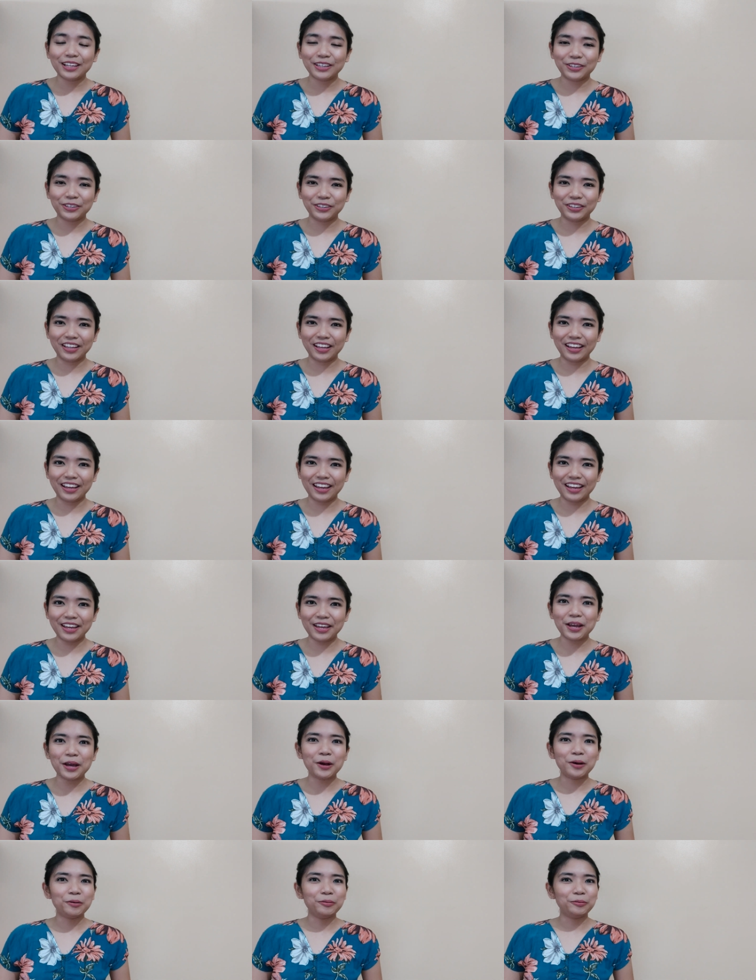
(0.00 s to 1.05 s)
Today,
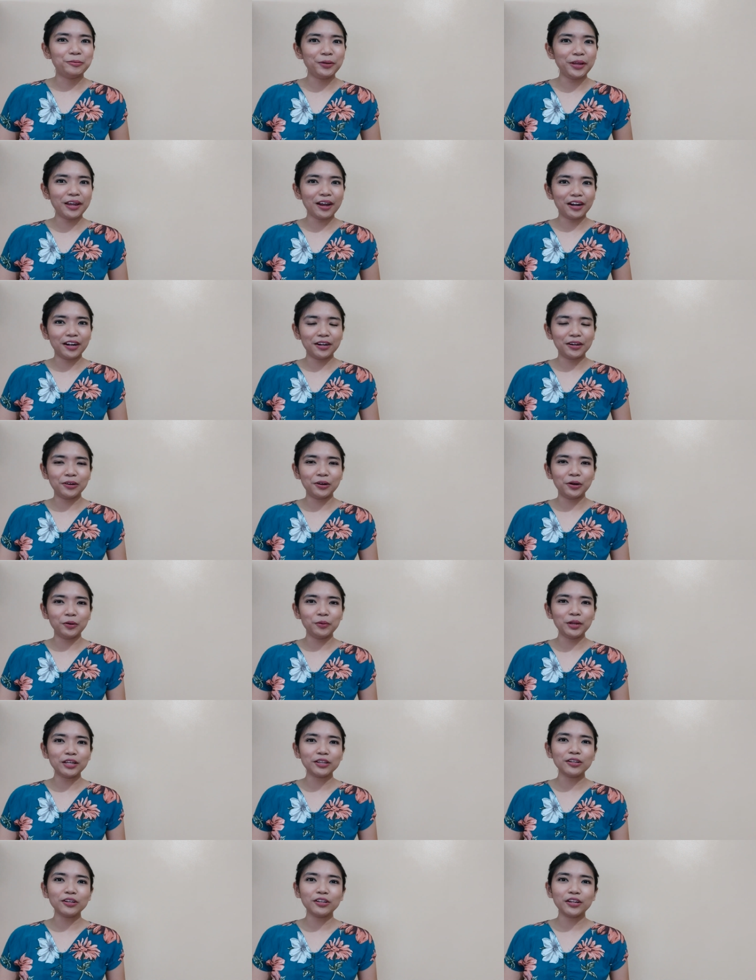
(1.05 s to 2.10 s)
we are
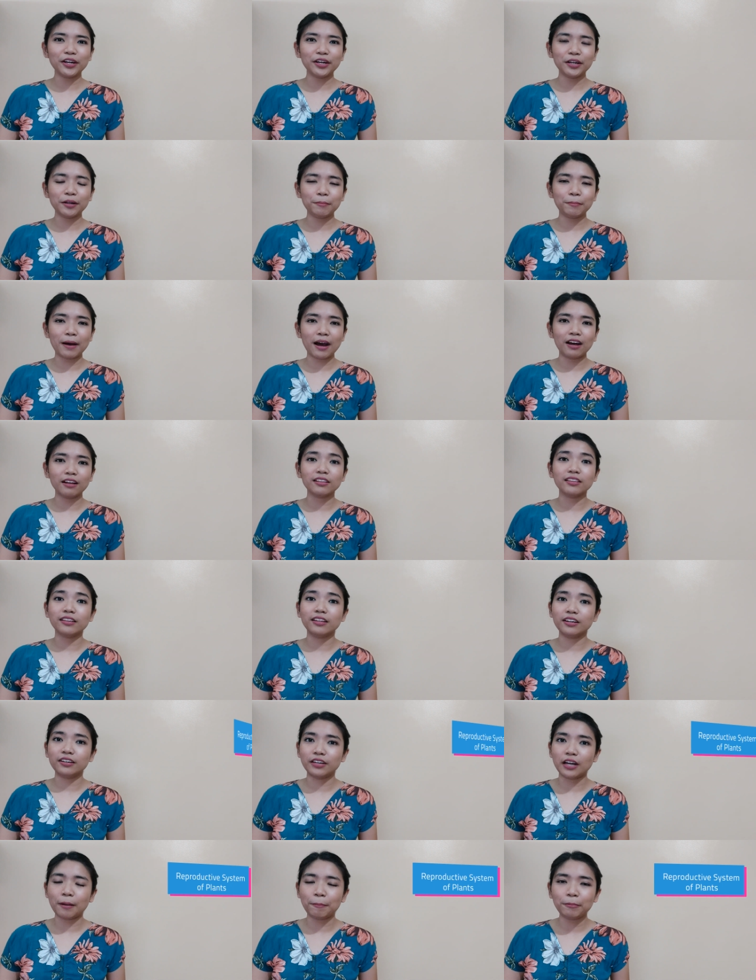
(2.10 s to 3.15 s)
going to learn about
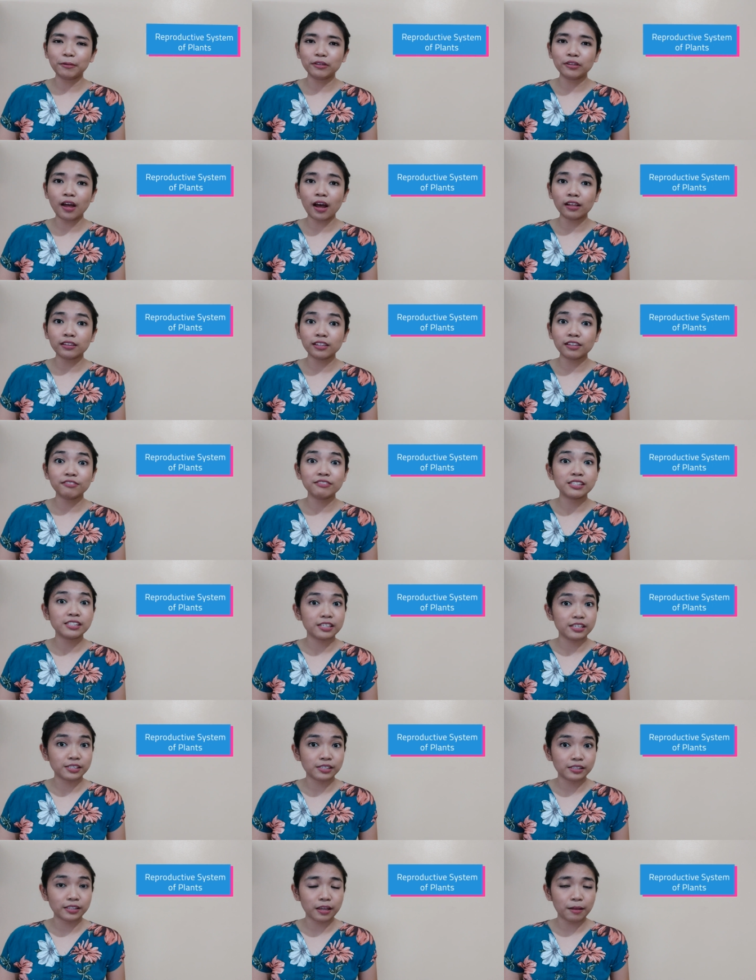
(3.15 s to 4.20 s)
the reproductive
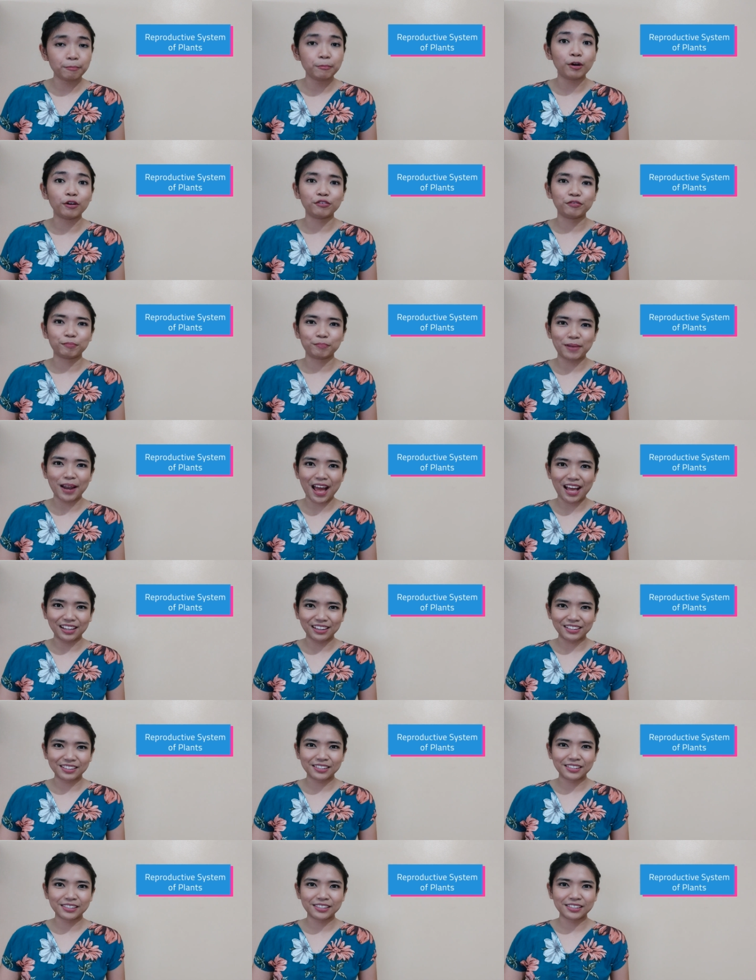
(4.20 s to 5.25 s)
system of
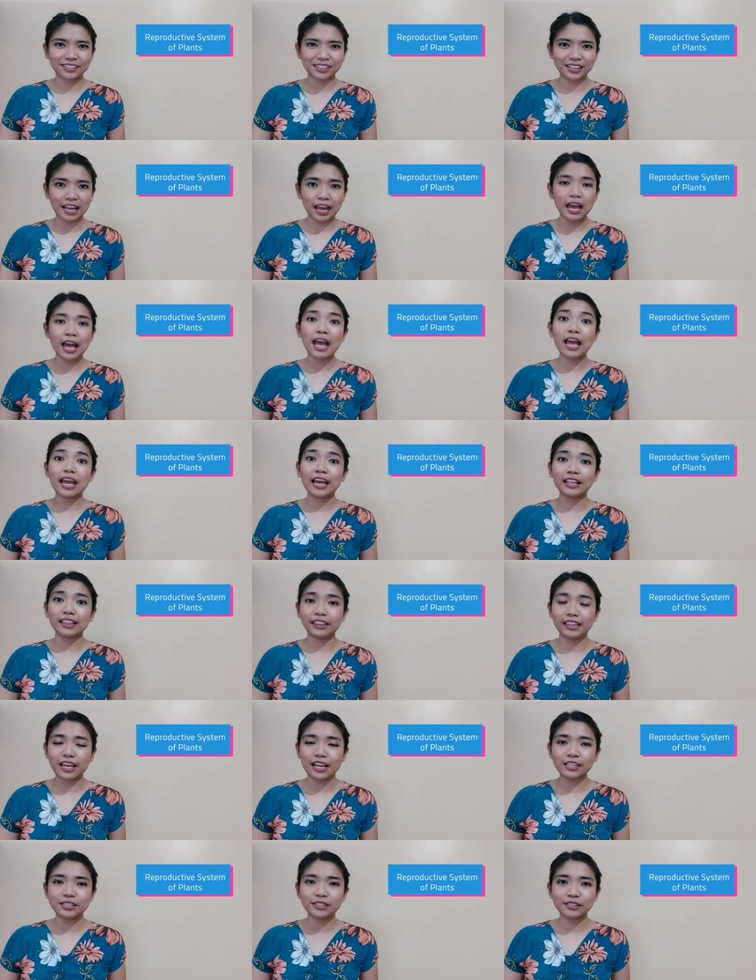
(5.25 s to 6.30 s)
plants. In
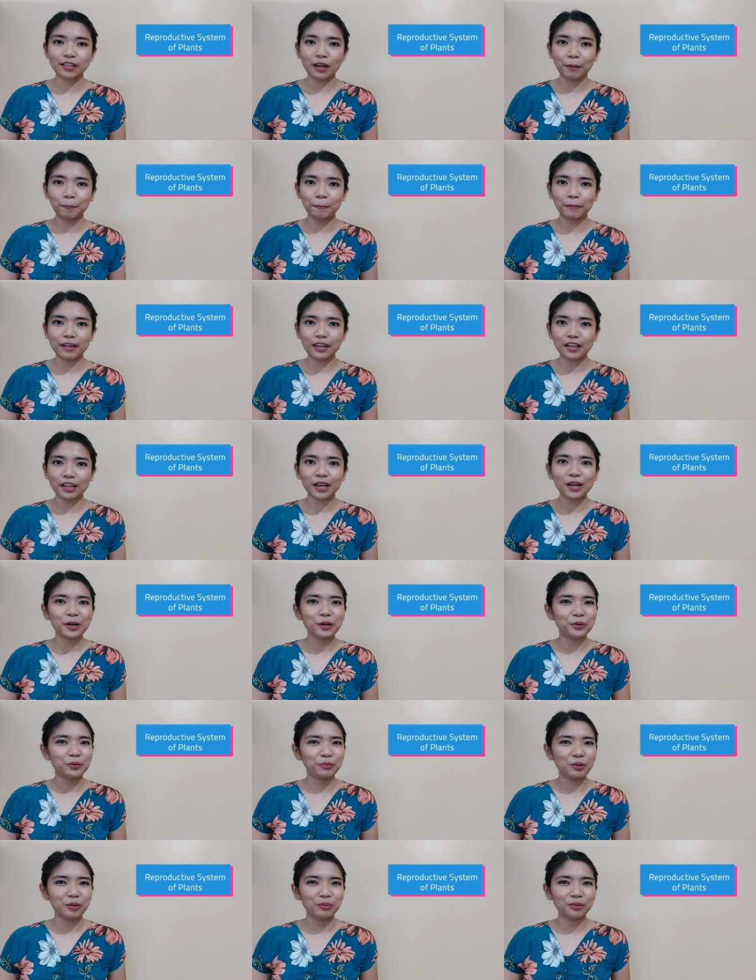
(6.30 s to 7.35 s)
this topic,
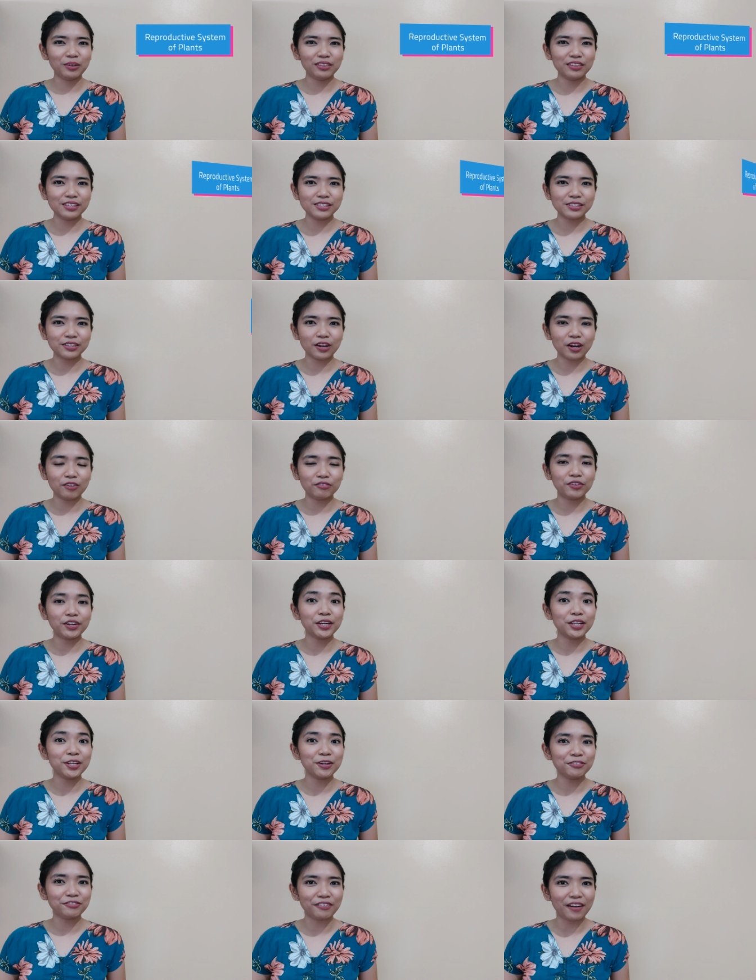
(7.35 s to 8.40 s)
we will discover
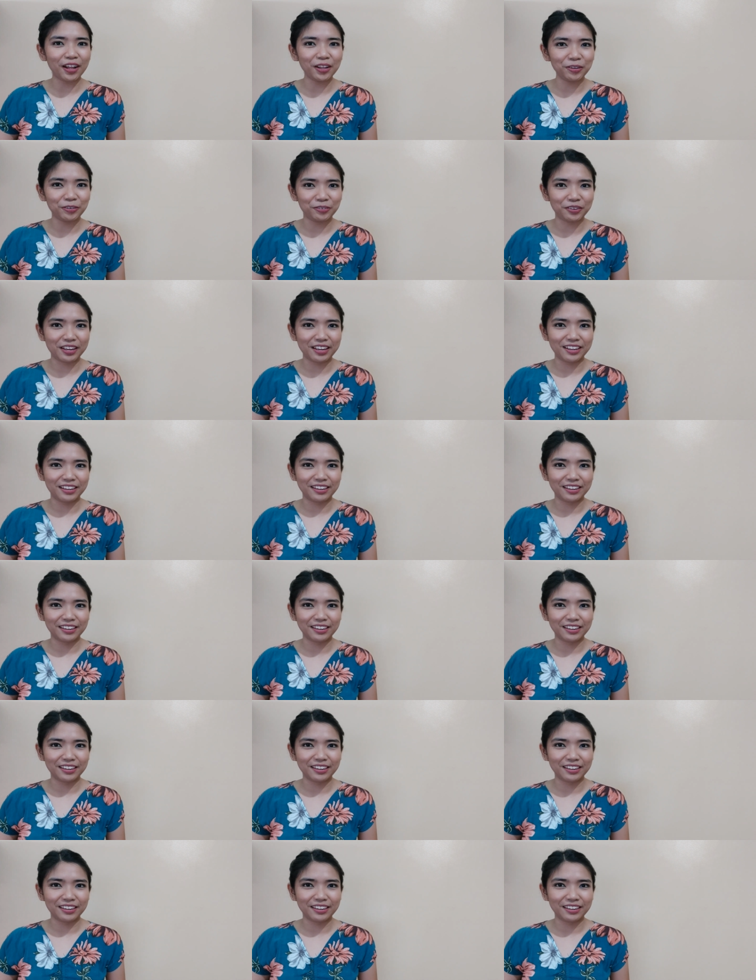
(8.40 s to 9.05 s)
the following.